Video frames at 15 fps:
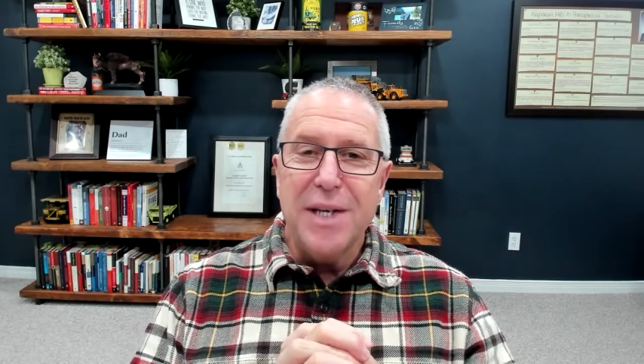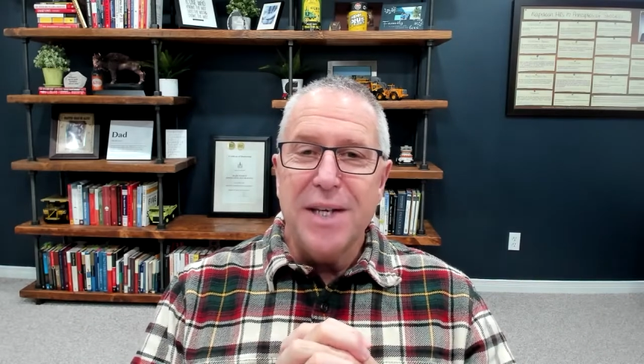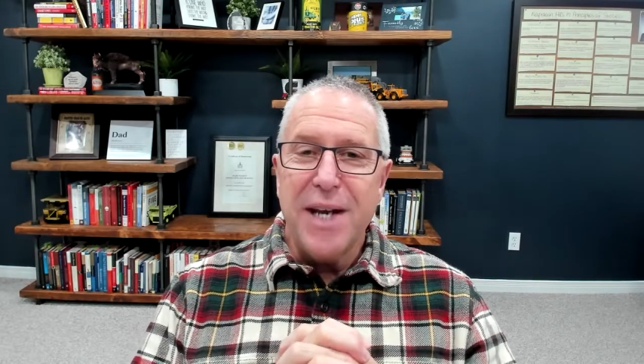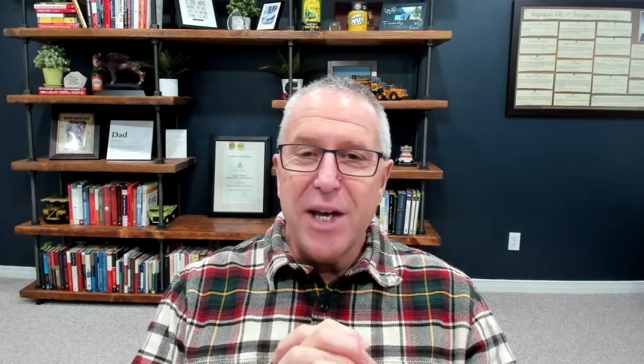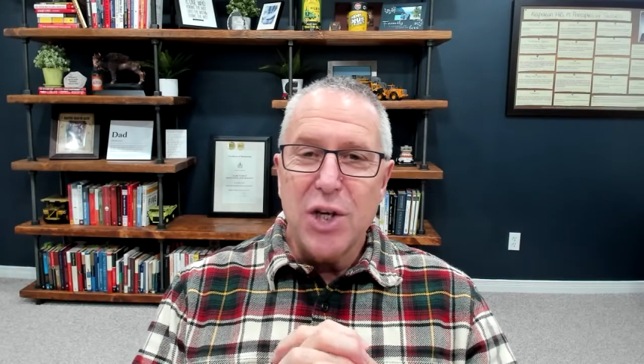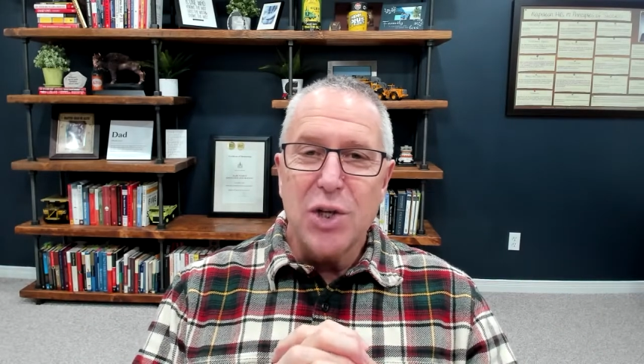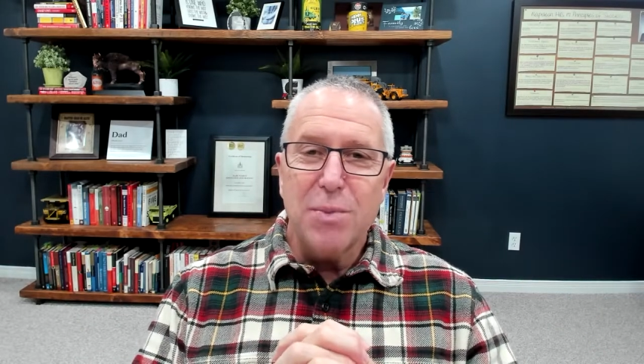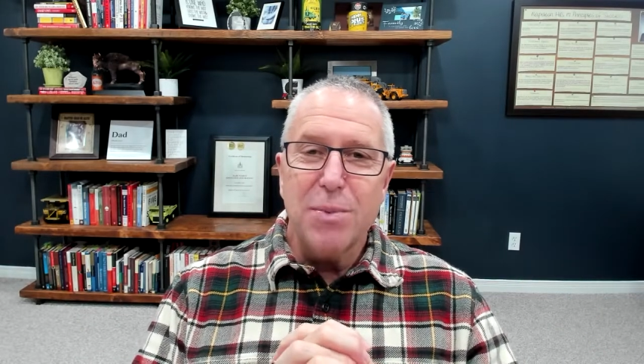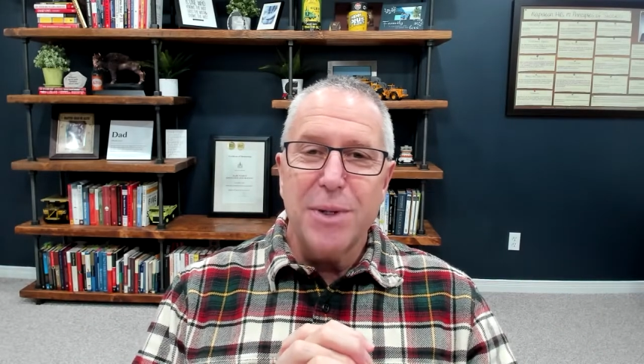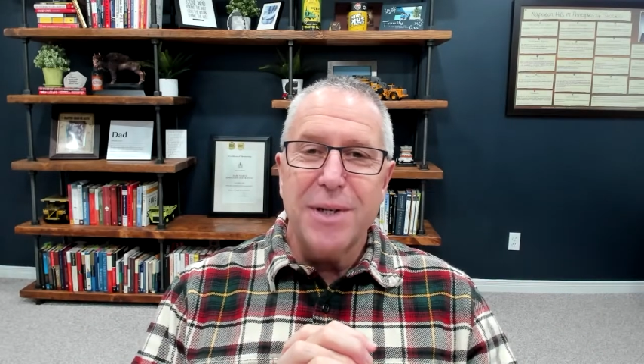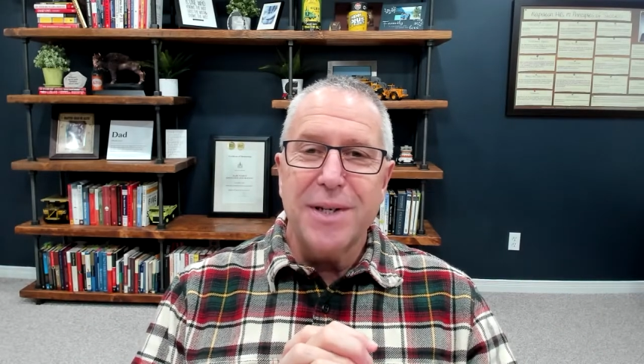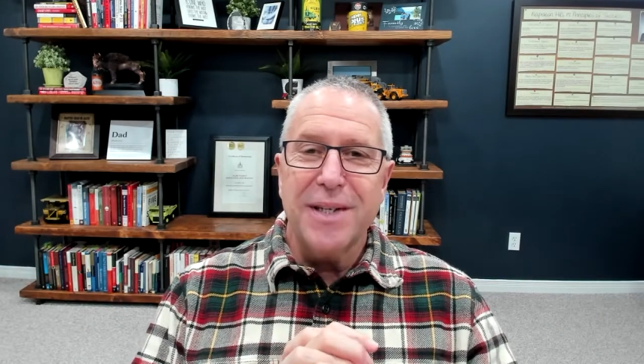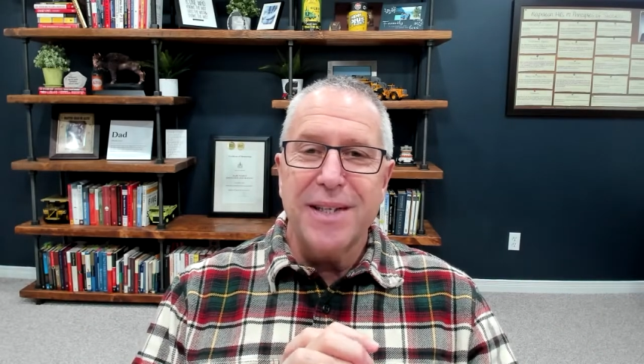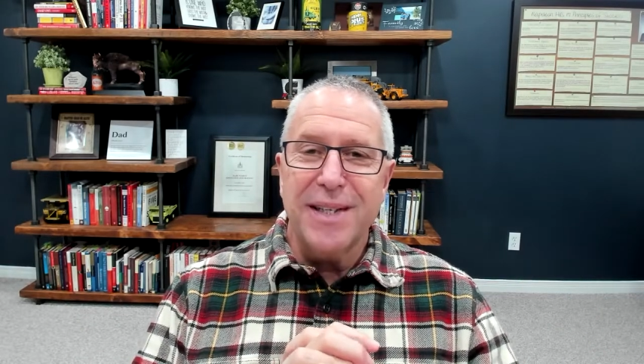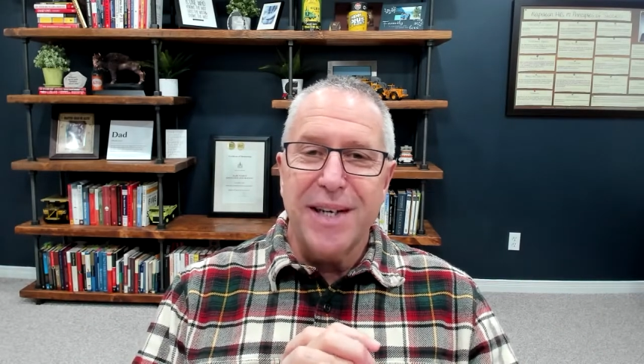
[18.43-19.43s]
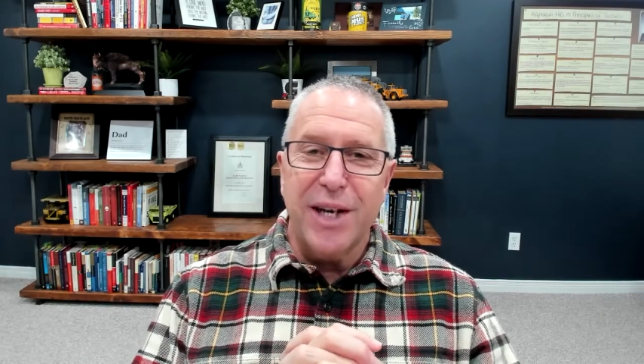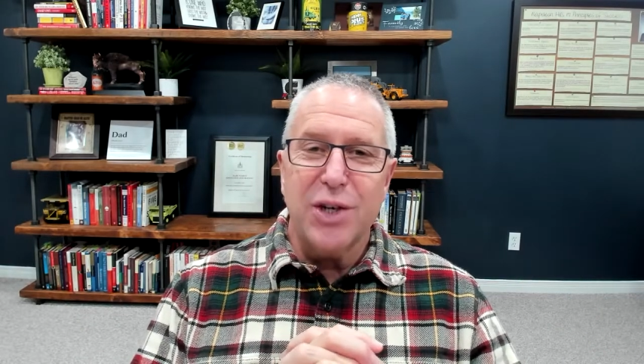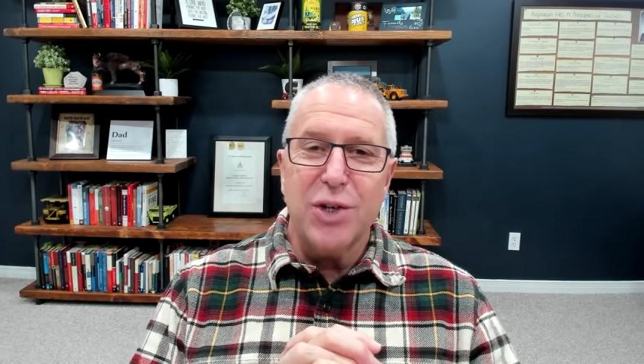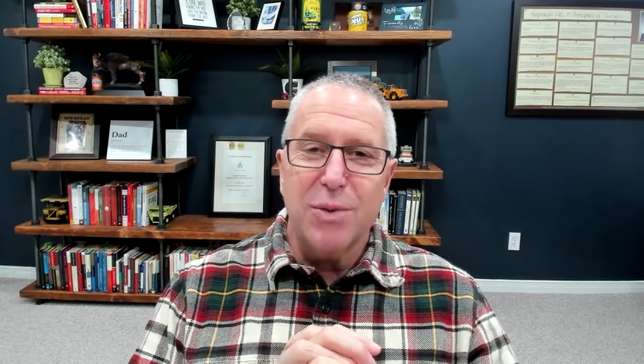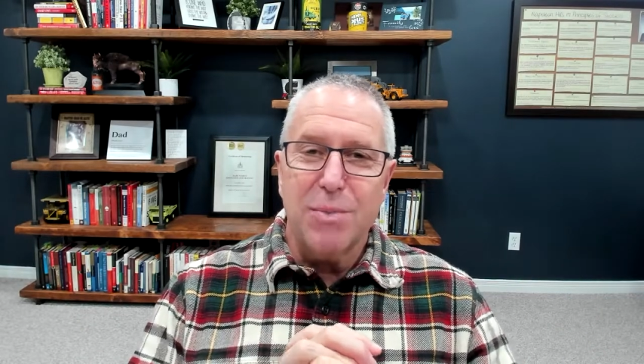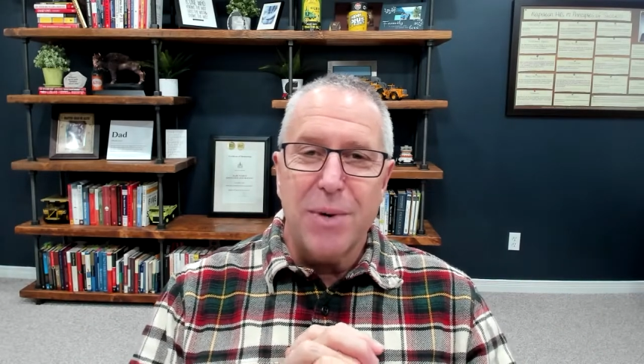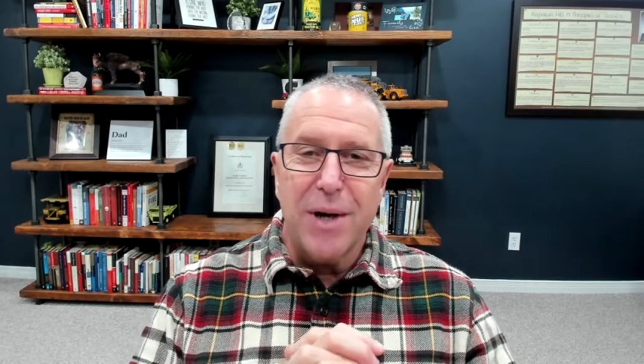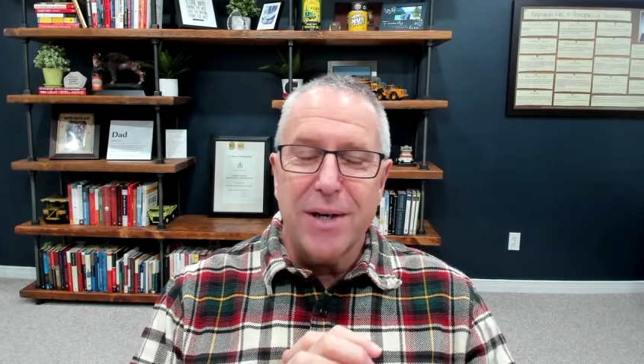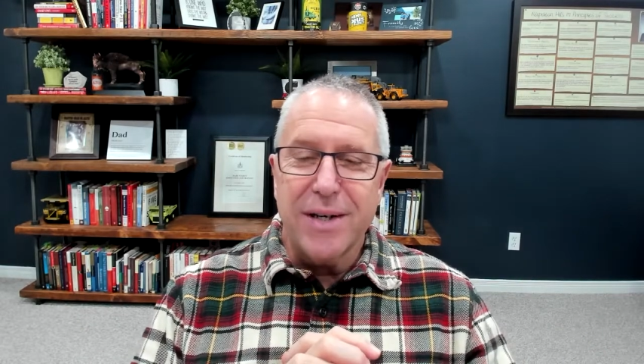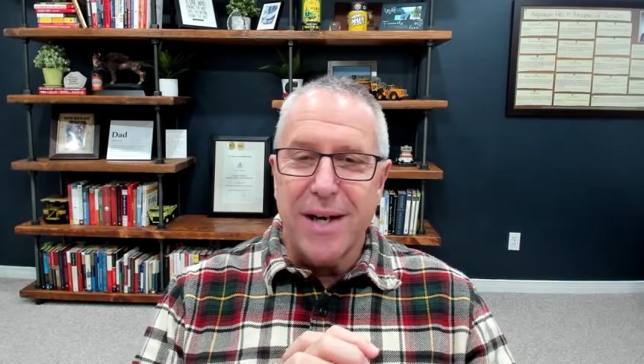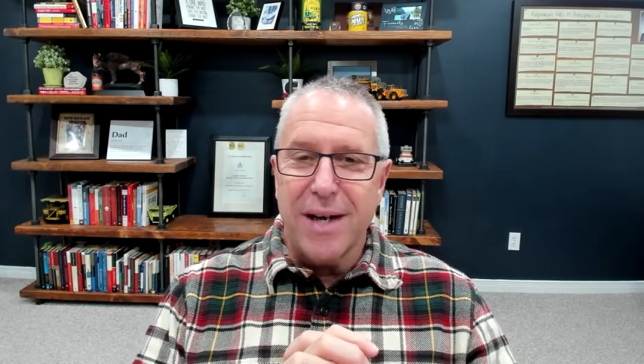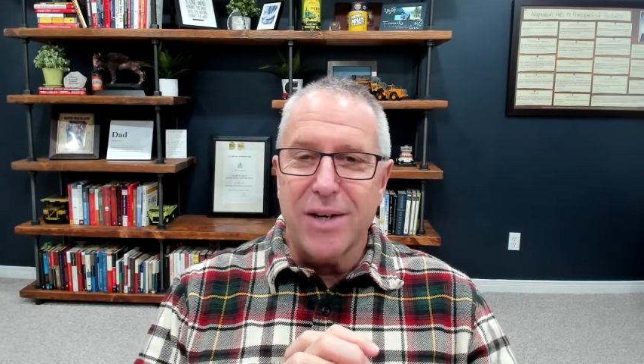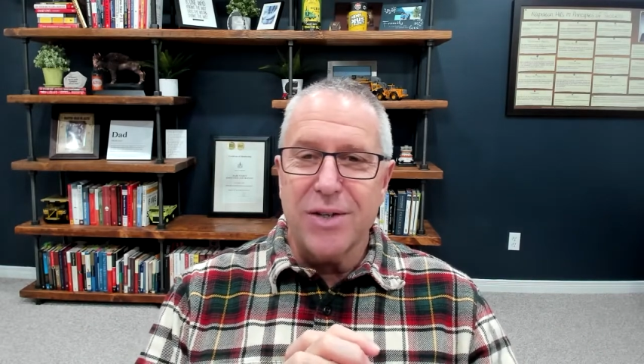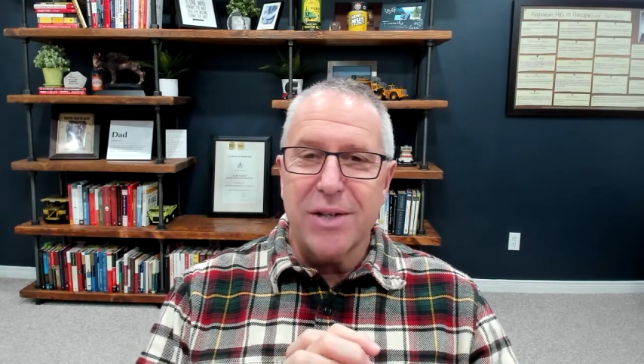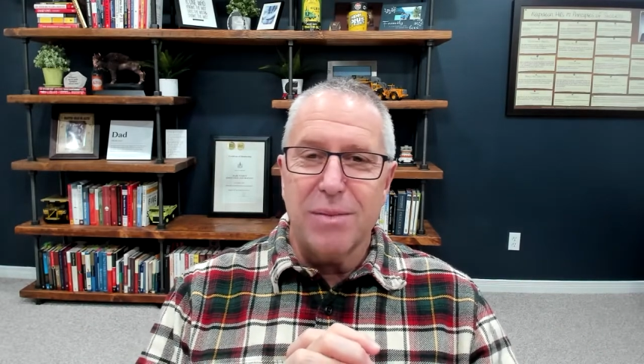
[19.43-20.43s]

Nesbitt Connection podcast.